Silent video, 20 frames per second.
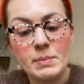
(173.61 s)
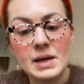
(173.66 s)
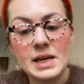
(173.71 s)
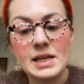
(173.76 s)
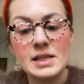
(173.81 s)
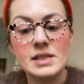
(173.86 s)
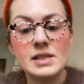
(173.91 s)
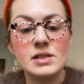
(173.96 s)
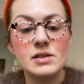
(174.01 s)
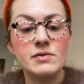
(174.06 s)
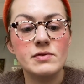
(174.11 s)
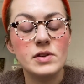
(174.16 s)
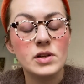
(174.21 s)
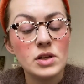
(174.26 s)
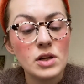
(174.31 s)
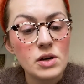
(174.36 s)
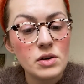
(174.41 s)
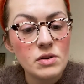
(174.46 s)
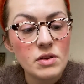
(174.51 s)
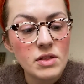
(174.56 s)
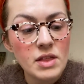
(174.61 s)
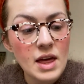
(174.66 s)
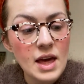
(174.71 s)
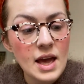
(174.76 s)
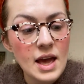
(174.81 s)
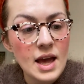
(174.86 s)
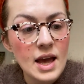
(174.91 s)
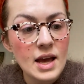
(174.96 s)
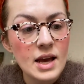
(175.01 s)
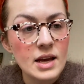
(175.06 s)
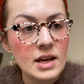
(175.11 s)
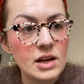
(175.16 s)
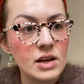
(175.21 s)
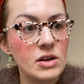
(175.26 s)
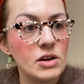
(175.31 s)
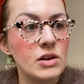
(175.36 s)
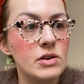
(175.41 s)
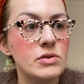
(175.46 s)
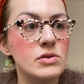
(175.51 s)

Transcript: pieces of clothing, you know,